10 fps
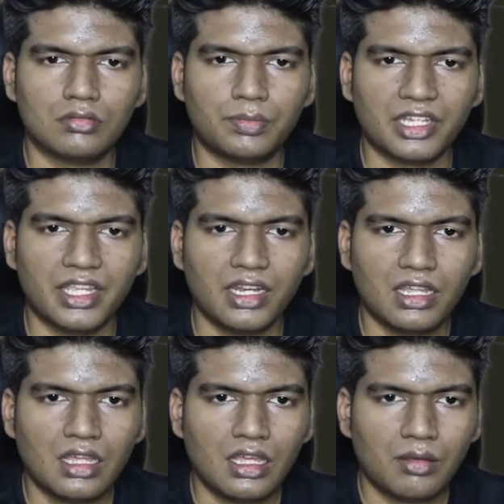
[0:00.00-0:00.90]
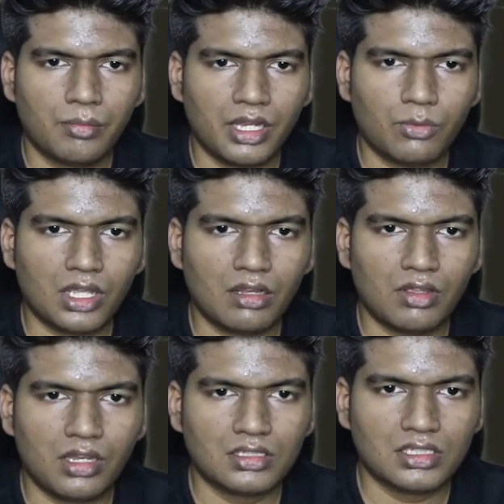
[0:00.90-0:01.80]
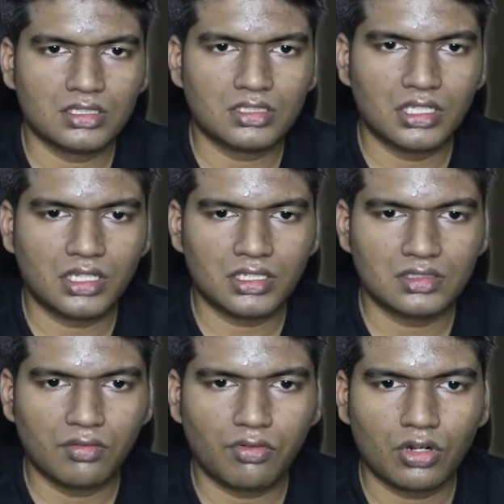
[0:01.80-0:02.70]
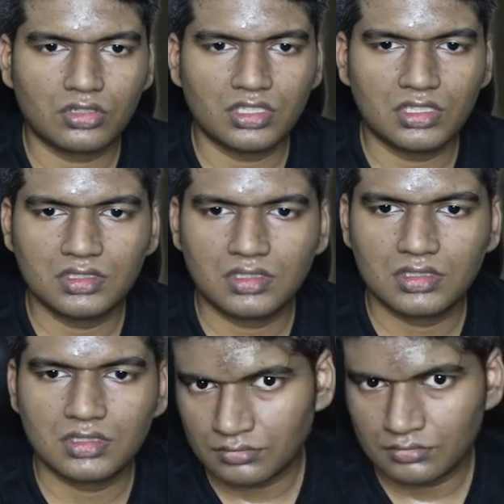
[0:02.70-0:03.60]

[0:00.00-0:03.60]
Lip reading: plugin. Meanwhile, we'll just increase the font size.